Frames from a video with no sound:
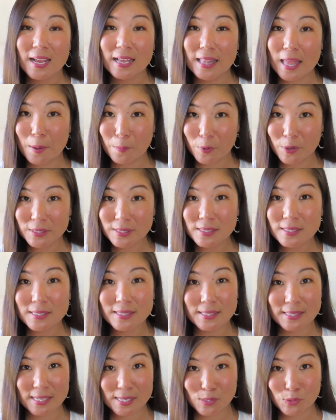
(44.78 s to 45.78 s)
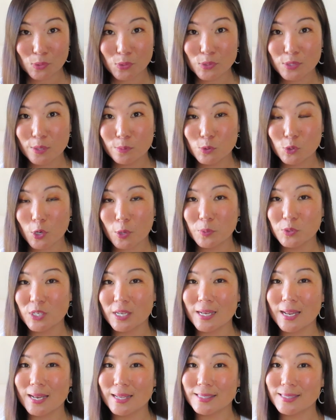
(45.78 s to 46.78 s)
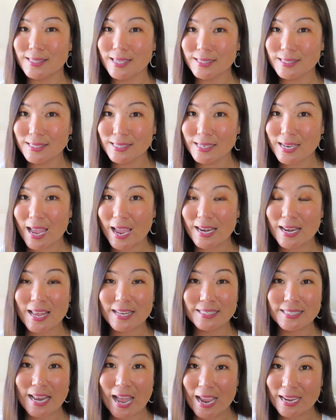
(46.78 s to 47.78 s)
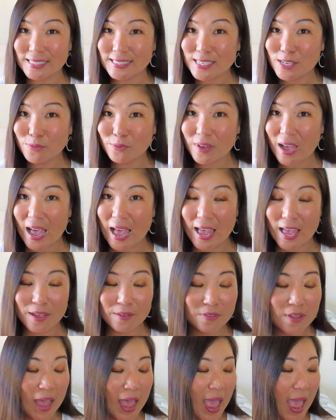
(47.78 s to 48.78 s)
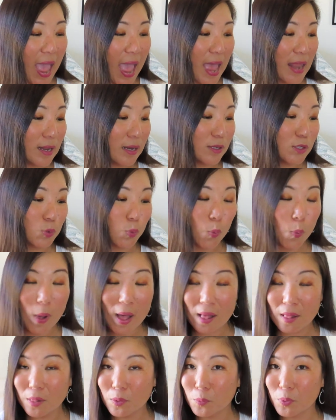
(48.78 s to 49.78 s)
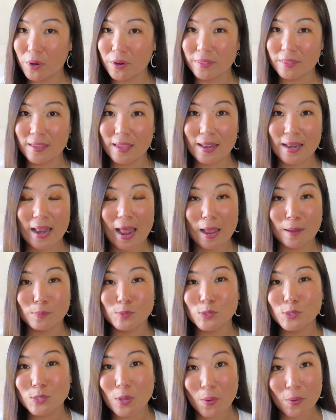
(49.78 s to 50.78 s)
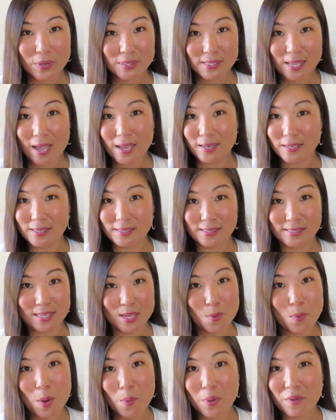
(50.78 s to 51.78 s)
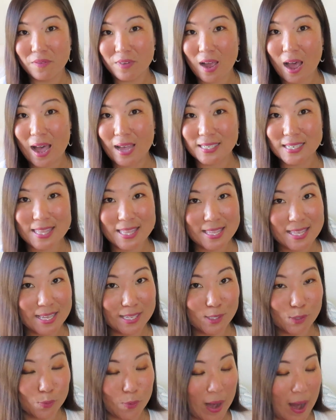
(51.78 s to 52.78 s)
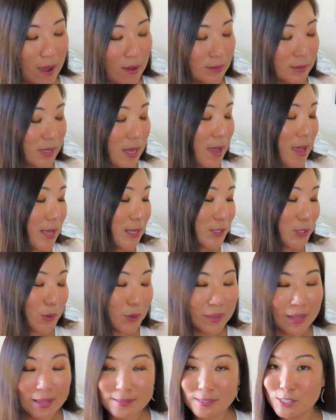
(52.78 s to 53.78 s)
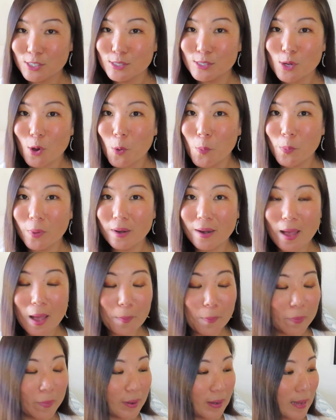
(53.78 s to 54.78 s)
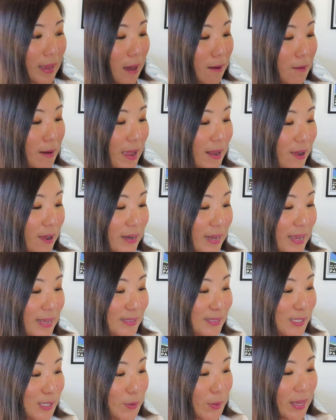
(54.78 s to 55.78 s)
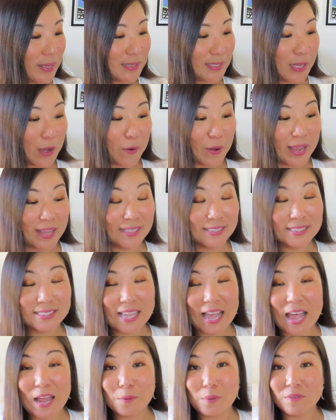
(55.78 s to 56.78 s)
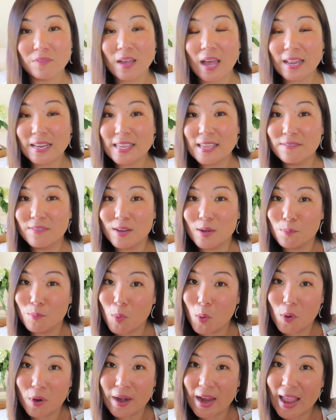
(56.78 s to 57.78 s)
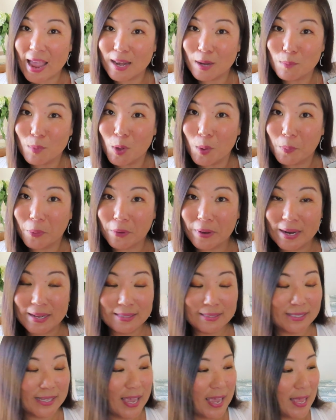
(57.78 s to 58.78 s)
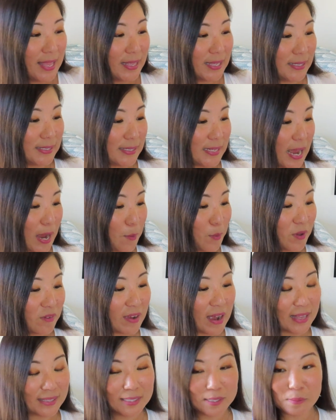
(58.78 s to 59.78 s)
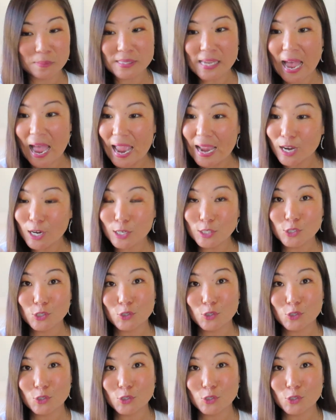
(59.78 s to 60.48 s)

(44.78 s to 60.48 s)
Glamperous is a seasonal subscription. It is $69.95 and it is well worth it and I am so excited to see what we've got this round. So let's just open it up and get right on into it. So inside we've got even more animal prints. This time we've got some tiger